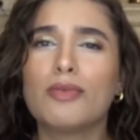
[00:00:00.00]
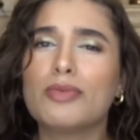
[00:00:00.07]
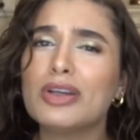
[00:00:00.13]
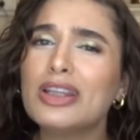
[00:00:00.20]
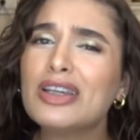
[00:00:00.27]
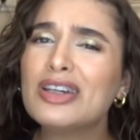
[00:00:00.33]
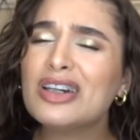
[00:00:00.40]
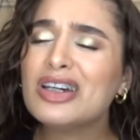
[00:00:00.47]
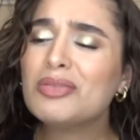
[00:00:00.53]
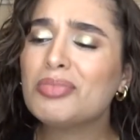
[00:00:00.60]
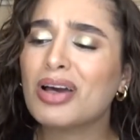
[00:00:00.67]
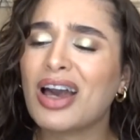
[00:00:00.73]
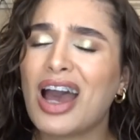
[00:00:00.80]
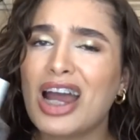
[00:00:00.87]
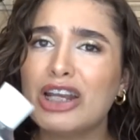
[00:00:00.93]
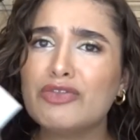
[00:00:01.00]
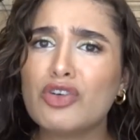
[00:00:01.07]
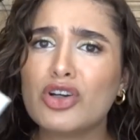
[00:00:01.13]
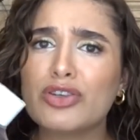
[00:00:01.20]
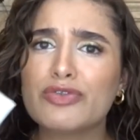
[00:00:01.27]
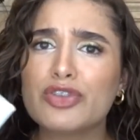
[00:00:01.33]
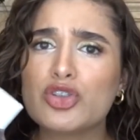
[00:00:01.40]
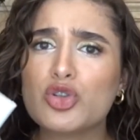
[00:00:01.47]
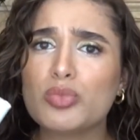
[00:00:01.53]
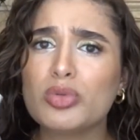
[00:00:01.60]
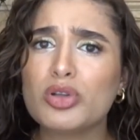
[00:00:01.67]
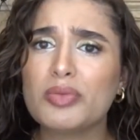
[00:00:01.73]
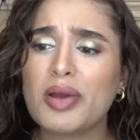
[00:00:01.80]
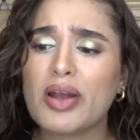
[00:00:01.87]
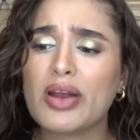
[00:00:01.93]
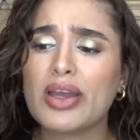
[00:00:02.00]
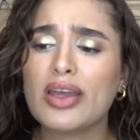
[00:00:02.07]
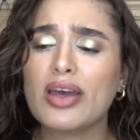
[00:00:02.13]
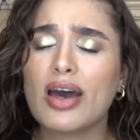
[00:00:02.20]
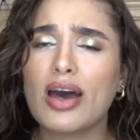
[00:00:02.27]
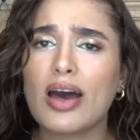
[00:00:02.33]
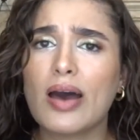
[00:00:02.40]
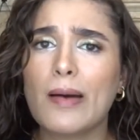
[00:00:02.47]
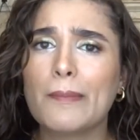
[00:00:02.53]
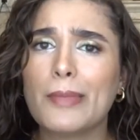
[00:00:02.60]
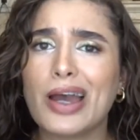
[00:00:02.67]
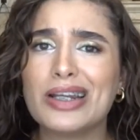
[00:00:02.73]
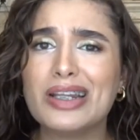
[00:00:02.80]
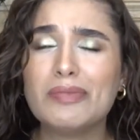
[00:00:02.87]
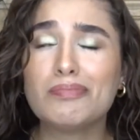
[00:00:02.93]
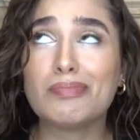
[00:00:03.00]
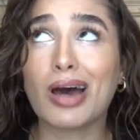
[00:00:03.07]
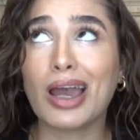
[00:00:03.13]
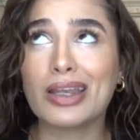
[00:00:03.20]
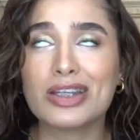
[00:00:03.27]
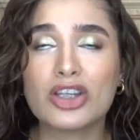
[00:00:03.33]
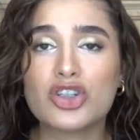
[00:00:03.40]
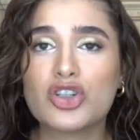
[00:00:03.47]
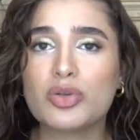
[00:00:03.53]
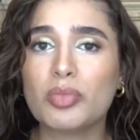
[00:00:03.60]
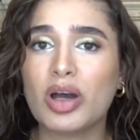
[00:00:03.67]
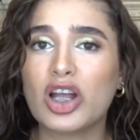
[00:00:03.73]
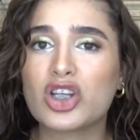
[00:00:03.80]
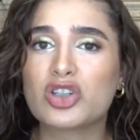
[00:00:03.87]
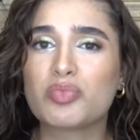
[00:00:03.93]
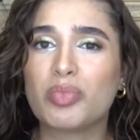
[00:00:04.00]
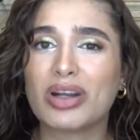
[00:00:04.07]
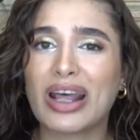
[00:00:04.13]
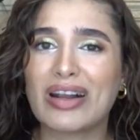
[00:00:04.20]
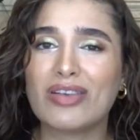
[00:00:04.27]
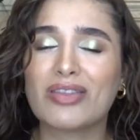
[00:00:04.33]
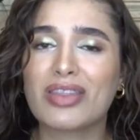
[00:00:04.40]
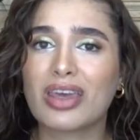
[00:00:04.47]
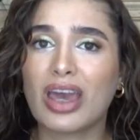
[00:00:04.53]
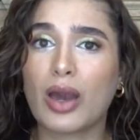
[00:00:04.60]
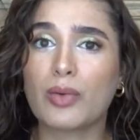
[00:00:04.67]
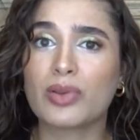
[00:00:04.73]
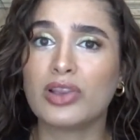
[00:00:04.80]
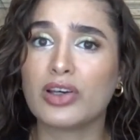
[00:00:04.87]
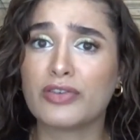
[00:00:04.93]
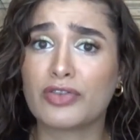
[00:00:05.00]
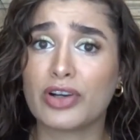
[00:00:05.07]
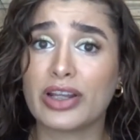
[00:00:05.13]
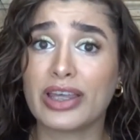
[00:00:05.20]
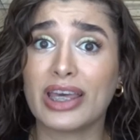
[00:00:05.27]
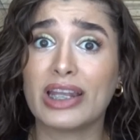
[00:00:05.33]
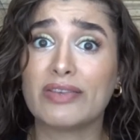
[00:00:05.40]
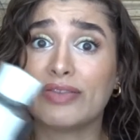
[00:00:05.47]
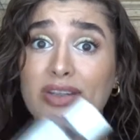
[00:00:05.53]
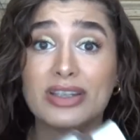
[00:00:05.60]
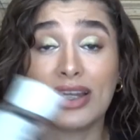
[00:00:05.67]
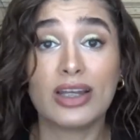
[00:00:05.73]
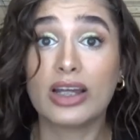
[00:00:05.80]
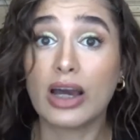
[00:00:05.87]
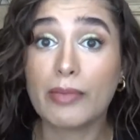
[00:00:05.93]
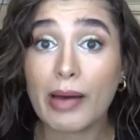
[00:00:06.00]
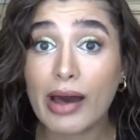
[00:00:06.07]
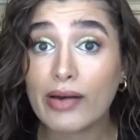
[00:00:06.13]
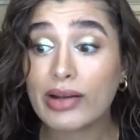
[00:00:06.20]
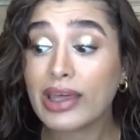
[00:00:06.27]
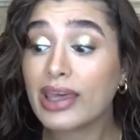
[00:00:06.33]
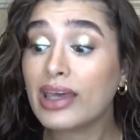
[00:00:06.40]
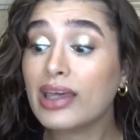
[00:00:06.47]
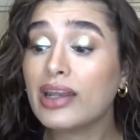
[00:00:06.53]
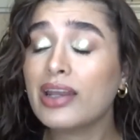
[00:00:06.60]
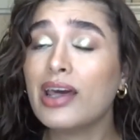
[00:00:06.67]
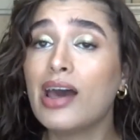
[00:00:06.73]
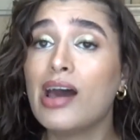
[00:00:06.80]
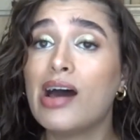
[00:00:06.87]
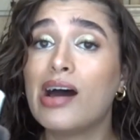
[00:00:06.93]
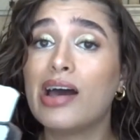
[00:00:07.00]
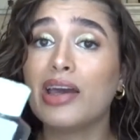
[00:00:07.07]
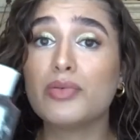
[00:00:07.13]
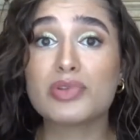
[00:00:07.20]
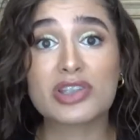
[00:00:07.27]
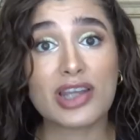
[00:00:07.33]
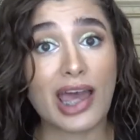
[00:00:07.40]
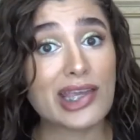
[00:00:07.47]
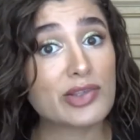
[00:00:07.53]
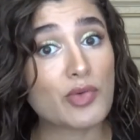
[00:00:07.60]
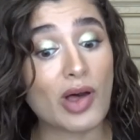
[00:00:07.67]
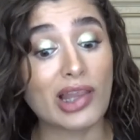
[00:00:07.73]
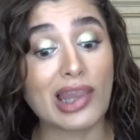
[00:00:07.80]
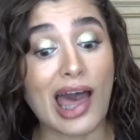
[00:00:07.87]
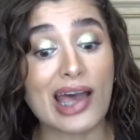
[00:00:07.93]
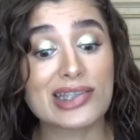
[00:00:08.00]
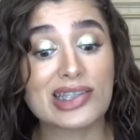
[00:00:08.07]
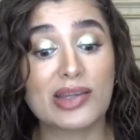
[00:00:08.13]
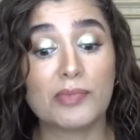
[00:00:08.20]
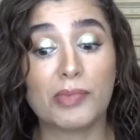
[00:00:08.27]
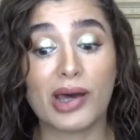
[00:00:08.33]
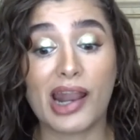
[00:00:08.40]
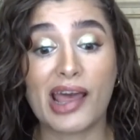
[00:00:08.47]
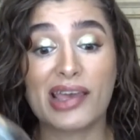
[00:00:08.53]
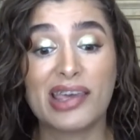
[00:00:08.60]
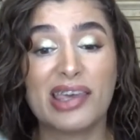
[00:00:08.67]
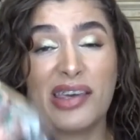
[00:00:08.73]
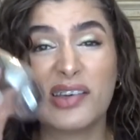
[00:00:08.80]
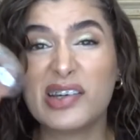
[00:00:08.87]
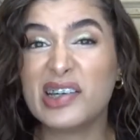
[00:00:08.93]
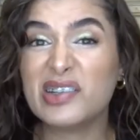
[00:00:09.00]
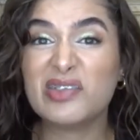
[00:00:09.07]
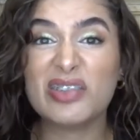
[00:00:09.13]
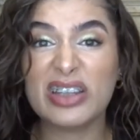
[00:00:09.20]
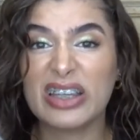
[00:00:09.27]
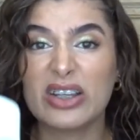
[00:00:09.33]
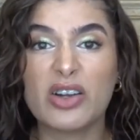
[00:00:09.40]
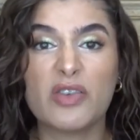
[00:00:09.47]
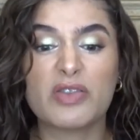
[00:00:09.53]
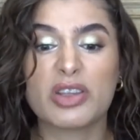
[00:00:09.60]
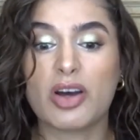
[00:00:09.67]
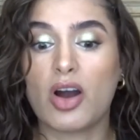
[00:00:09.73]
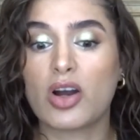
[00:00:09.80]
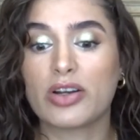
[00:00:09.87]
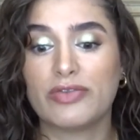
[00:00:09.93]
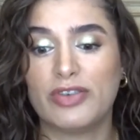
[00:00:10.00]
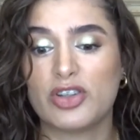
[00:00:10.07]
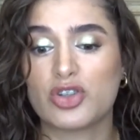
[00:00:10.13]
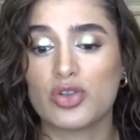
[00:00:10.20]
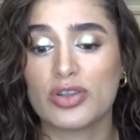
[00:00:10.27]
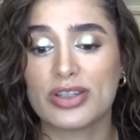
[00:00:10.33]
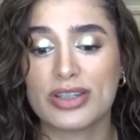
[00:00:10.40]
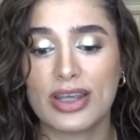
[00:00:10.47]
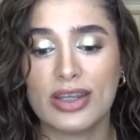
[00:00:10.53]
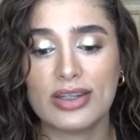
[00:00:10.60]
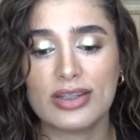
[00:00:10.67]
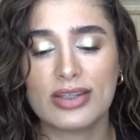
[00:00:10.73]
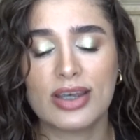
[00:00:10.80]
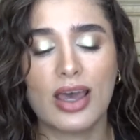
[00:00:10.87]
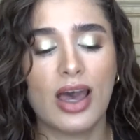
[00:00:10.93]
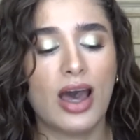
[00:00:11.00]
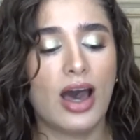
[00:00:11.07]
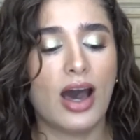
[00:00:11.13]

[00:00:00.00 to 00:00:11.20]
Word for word: Really good, but kind of artificial blueberry. Um, I didn't mind it too much, but I don't think I would look for it again if it did come out again. It was nice while it lasted, but I couldn't really get over the artificial scent.